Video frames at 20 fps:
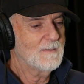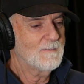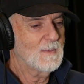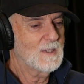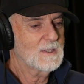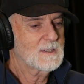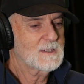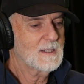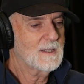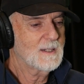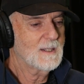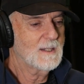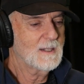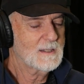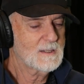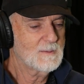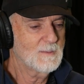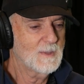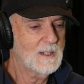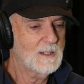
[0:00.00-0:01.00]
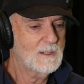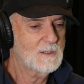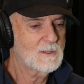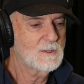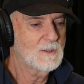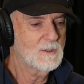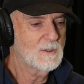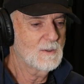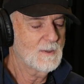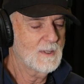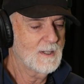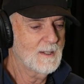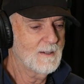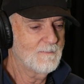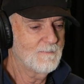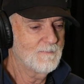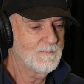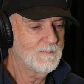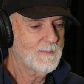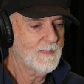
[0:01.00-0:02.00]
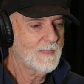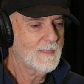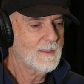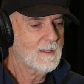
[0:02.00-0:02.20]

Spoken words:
my son asked me to